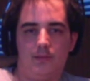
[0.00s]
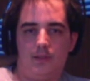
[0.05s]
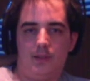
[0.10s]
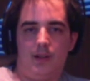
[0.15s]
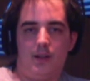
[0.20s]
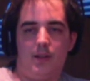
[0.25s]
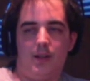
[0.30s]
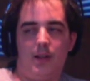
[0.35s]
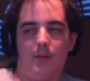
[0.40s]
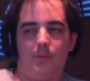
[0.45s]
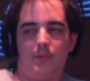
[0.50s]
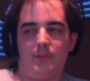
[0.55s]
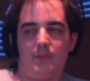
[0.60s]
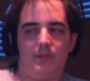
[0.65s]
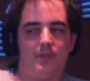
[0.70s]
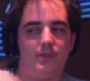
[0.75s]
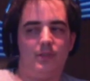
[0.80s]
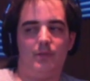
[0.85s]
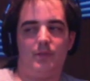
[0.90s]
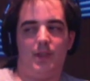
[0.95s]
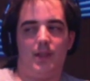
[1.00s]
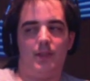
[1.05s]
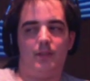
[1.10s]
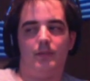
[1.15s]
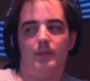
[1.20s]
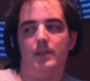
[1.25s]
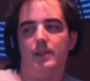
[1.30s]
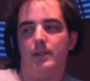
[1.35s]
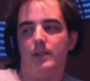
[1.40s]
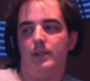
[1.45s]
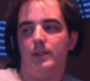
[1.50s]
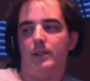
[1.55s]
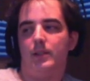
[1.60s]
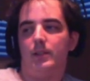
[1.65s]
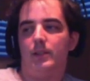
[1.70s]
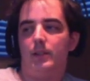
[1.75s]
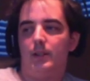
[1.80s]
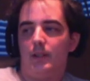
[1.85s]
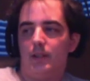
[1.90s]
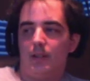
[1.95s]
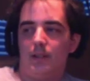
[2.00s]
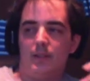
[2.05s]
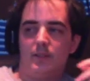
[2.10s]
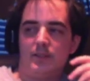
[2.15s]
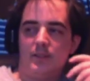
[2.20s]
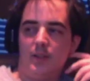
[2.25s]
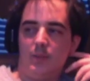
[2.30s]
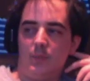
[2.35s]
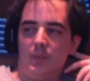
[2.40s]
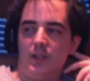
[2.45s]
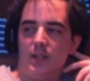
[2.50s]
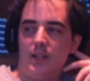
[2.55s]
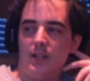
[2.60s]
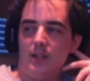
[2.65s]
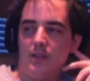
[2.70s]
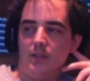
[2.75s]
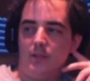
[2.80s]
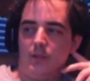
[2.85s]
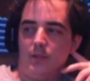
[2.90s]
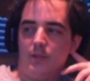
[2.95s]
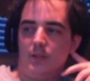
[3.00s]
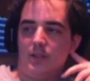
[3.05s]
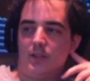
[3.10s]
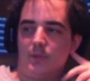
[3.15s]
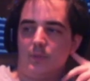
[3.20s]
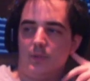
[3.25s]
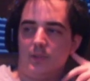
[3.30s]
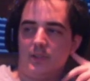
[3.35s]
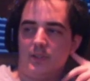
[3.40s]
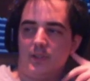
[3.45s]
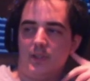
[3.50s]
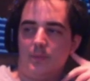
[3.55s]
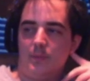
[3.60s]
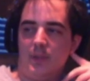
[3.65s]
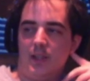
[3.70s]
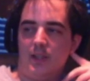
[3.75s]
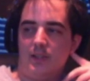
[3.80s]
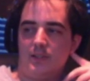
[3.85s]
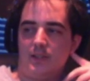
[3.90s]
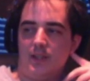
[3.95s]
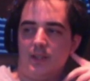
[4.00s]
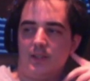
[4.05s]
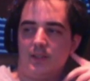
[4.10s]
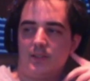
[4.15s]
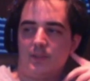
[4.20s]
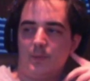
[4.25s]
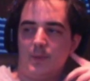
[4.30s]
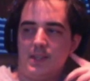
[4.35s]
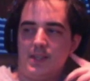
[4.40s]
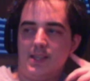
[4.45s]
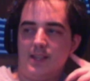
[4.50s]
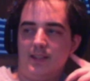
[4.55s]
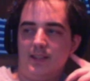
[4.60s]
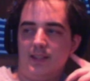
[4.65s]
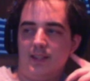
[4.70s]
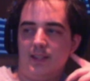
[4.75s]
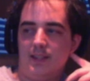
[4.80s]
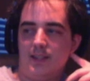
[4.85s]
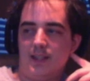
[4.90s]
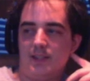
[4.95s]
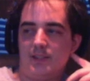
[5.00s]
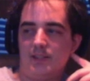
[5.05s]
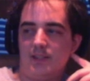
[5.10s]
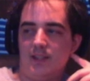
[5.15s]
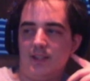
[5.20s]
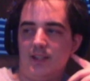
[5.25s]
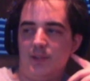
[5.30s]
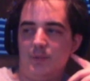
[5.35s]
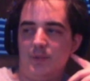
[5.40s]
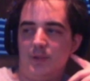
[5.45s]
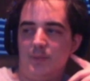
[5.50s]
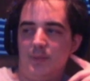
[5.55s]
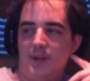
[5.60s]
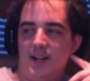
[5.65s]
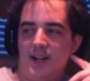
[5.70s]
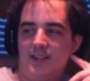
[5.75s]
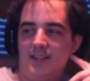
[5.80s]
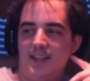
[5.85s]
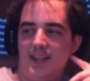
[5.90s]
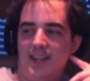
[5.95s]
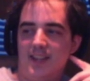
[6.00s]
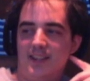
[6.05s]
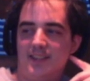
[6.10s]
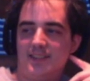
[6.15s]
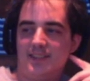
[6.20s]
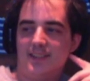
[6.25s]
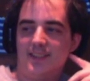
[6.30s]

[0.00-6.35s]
I wouldn't do that. Snipman, I didn't know this was a Pansia Squeaky Clean SJW podcast.